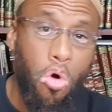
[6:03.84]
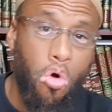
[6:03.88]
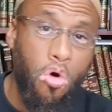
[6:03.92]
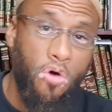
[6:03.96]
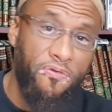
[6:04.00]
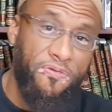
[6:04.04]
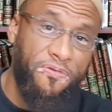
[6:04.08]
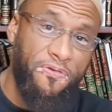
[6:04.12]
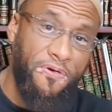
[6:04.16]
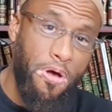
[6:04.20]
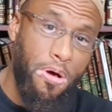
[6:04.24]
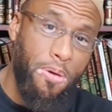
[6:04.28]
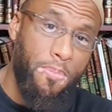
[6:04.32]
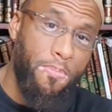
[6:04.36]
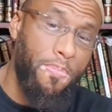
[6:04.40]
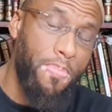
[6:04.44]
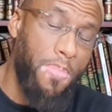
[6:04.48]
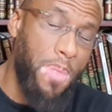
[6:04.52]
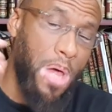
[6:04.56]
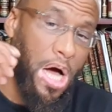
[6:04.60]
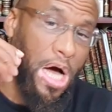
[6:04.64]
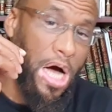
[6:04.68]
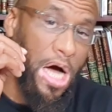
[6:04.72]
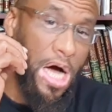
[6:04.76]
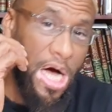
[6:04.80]
or from
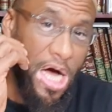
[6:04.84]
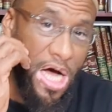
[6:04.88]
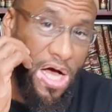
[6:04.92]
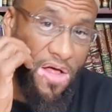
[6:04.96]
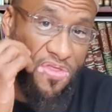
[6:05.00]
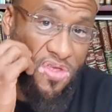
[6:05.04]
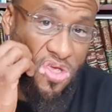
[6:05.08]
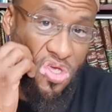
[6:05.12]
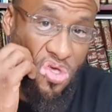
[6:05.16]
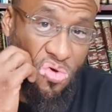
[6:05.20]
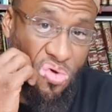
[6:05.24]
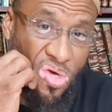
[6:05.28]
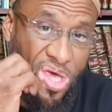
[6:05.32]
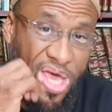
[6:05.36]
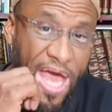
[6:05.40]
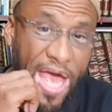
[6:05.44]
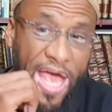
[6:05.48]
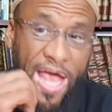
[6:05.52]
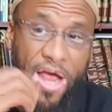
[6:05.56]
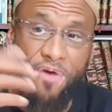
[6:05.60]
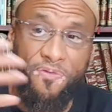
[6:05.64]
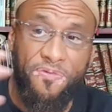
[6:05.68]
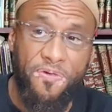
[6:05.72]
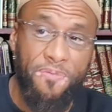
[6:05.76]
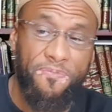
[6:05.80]
uh, the
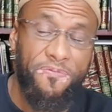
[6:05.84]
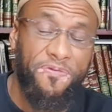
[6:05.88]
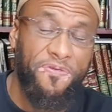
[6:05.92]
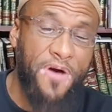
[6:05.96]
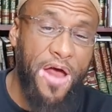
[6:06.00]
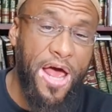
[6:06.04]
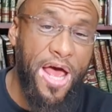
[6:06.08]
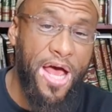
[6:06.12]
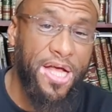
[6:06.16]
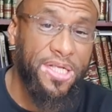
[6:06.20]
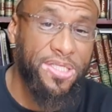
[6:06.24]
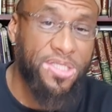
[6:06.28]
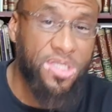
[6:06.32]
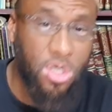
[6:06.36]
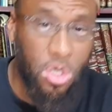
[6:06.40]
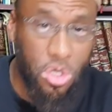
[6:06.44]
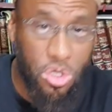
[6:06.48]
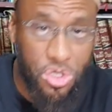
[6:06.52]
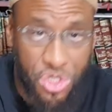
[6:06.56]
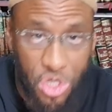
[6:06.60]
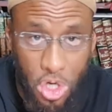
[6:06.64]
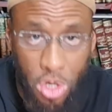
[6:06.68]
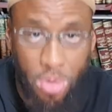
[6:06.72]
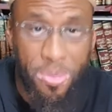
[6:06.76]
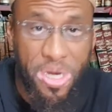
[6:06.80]
UK or from France
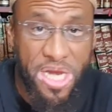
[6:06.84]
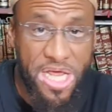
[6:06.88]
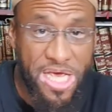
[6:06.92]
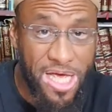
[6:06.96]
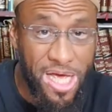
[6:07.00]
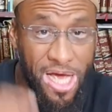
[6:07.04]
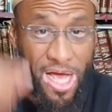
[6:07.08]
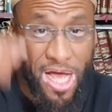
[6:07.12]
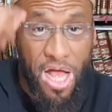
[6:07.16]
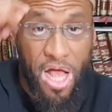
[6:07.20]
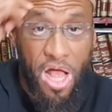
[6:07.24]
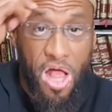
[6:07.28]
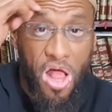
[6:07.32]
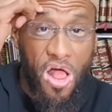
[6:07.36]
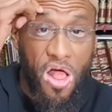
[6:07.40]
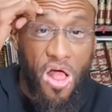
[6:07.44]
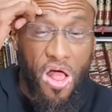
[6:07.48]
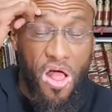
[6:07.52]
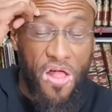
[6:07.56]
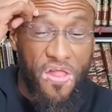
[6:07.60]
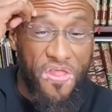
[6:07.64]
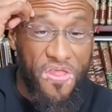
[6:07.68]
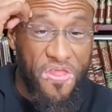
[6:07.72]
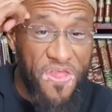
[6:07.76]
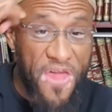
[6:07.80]
or Germany,
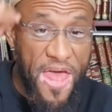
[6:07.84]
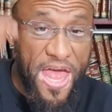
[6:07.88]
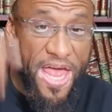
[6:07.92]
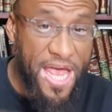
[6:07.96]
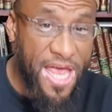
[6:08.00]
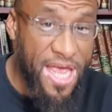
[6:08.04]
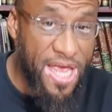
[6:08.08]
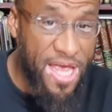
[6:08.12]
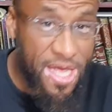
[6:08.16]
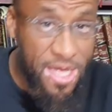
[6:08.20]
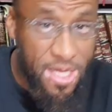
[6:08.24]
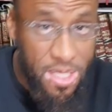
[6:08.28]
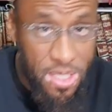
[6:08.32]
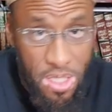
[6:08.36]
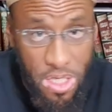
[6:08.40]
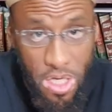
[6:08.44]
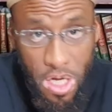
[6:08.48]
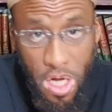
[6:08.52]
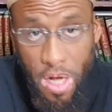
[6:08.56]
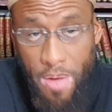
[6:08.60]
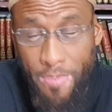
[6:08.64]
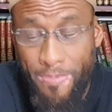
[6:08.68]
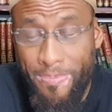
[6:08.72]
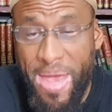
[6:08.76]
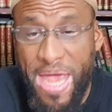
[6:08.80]
they
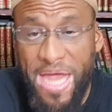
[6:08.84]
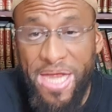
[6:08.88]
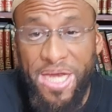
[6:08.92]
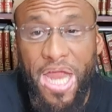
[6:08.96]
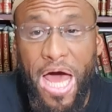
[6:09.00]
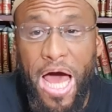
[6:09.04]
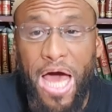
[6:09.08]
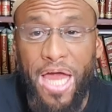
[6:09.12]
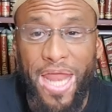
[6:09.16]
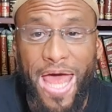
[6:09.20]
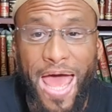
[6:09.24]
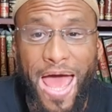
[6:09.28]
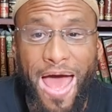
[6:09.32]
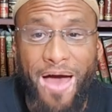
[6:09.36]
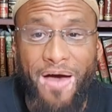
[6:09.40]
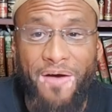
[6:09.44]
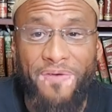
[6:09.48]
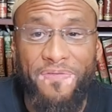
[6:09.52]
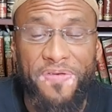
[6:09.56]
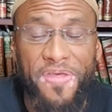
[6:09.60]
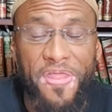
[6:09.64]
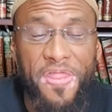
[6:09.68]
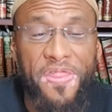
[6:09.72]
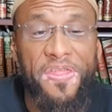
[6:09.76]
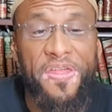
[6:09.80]
may not
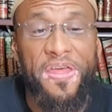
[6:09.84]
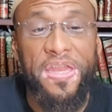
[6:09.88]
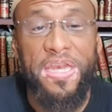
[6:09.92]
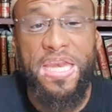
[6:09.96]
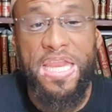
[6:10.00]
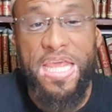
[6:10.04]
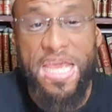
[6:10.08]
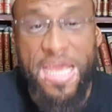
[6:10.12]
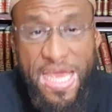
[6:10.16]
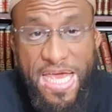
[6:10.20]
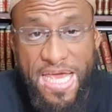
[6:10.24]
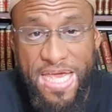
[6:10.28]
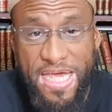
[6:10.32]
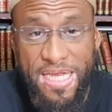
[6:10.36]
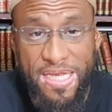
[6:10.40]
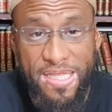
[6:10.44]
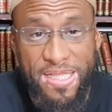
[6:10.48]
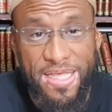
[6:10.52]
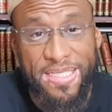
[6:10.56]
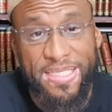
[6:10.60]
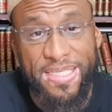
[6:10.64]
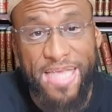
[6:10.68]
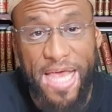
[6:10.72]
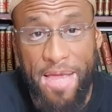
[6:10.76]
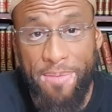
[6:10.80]
have the need,
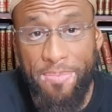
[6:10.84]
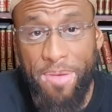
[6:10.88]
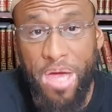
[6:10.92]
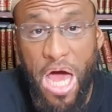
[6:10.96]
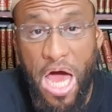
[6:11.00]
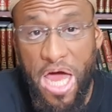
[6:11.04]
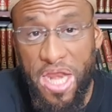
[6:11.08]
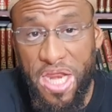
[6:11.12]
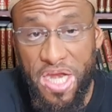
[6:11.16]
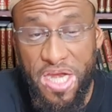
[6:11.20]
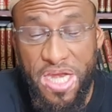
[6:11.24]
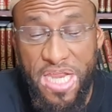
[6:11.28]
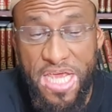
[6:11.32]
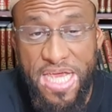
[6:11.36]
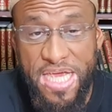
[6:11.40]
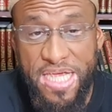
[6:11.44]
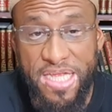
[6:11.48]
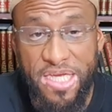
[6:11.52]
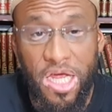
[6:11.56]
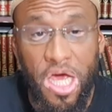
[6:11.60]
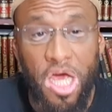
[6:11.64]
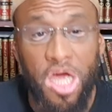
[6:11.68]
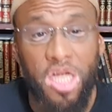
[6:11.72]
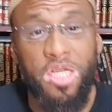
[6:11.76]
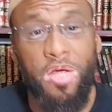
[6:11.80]
the same kind of
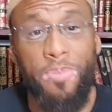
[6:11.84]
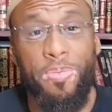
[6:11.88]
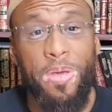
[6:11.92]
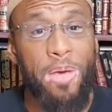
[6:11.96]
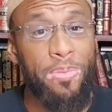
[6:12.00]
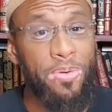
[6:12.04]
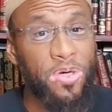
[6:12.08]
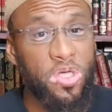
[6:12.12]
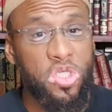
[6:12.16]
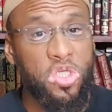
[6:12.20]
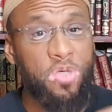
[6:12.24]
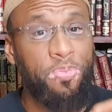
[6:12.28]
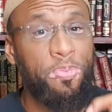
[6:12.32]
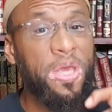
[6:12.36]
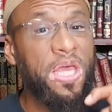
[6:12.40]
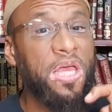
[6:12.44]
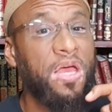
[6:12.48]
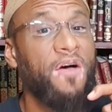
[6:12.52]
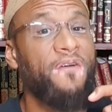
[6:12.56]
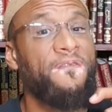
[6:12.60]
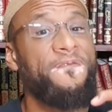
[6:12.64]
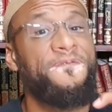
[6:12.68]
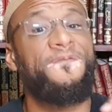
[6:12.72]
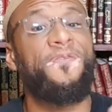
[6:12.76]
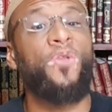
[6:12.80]
need, to be able to speak
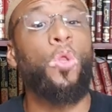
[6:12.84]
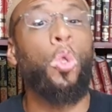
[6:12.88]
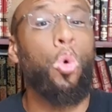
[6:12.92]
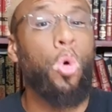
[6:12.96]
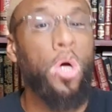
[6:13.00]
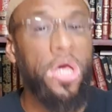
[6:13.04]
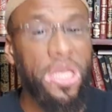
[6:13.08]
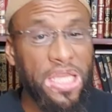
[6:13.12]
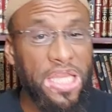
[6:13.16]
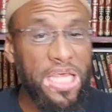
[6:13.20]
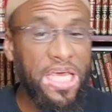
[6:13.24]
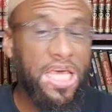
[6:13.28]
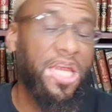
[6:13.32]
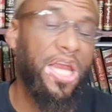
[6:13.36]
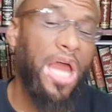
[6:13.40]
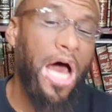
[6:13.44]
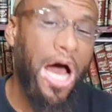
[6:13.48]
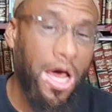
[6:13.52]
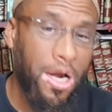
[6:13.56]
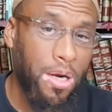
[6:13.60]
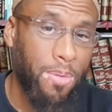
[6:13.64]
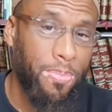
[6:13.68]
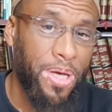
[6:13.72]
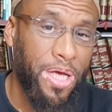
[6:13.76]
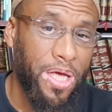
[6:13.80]
fluently in
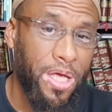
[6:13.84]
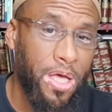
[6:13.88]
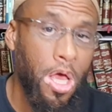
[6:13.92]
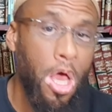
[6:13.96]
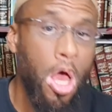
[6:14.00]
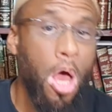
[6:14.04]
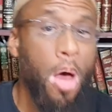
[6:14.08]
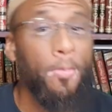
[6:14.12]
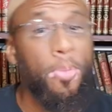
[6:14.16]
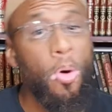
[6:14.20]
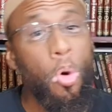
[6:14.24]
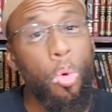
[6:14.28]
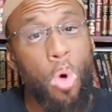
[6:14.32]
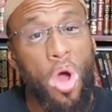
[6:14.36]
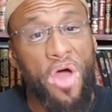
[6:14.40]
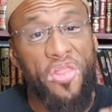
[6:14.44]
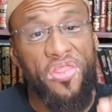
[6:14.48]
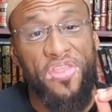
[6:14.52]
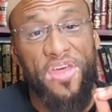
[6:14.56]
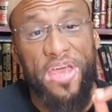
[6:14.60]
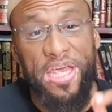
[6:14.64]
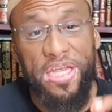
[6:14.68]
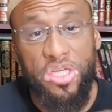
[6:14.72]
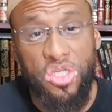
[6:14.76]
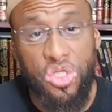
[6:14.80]
Arabic. But
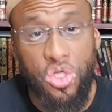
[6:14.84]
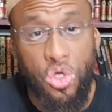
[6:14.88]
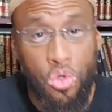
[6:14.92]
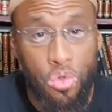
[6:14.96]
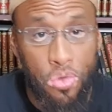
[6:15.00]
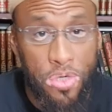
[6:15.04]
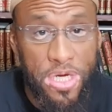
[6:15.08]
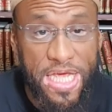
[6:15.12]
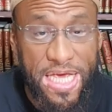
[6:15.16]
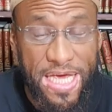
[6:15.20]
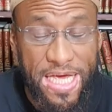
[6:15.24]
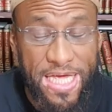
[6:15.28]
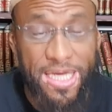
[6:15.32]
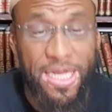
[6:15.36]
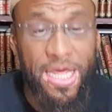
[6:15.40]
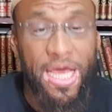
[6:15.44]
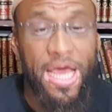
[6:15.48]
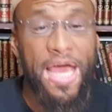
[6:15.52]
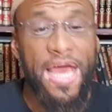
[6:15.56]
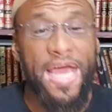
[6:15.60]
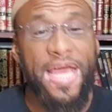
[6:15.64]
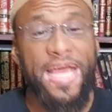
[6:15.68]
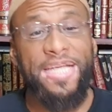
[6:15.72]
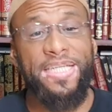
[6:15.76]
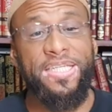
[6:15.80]
what they do need
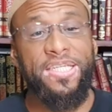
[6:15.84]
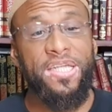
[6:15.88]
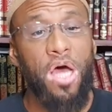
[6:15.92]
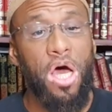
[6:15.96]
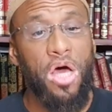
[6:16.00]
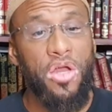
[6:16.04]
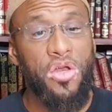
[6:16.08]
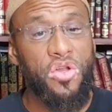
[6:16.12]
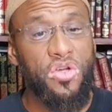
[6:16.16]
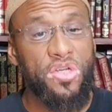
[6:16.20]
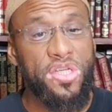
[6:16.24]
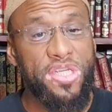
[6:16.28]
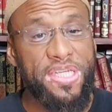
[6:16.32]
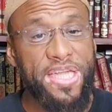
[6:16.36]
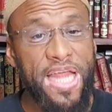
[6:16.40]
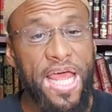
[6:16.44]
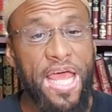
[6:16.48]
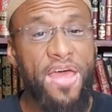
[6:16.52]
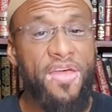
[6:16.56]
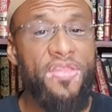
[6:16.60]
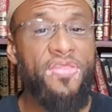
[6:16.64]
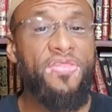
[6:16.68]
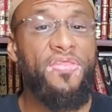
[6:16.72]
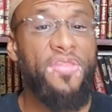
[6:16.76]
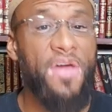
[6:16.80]
is to
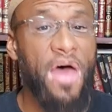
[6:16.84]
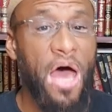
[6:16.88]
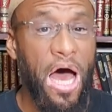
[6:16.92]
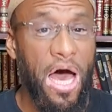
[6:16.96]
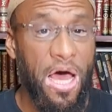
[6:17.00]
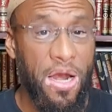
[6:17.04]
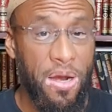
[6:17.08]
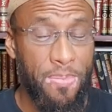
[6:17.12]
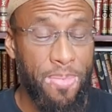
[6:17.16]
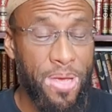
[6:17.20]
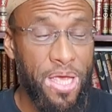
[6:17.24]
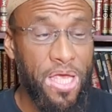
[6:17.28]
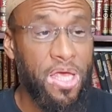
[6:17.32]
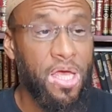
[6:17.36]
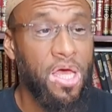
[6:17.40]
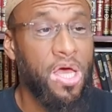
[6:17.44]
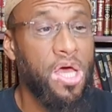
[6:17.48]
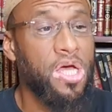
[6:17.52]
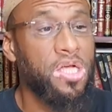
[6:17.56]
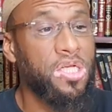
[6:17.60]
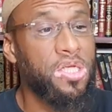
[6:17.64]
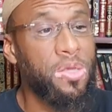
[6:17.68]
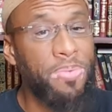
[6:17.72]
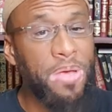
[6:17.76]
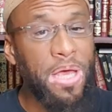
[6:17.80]
understand Arabic
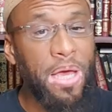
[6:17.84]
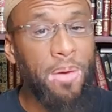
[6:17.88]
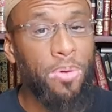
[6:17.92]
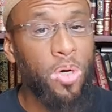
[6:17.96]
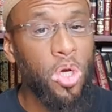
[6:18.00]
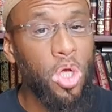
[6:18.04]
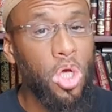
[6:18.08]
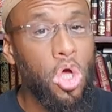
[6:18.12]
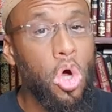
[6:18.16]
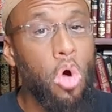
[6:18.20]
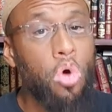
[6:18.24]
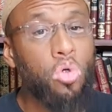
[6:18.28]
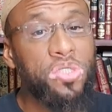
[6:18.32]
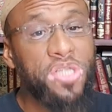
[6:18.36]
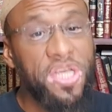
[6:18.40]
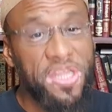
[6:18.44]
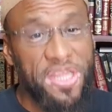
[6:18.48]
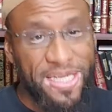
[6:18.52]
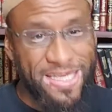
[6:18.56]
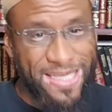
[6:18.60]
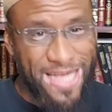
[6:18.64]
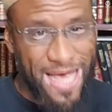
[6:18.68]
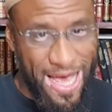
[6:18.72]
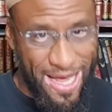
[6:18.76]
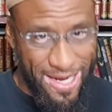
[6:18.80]
to be able to go to
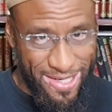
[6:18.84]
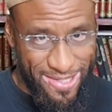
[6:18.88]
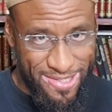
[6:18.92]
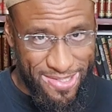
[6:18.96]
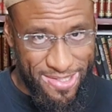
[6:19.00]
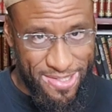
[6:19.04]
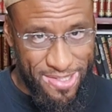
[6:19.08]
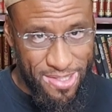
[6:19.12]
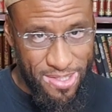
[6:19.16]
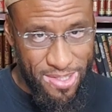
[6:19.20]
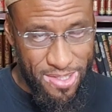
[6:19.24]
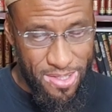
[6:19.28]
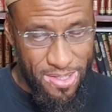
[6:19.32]
the text.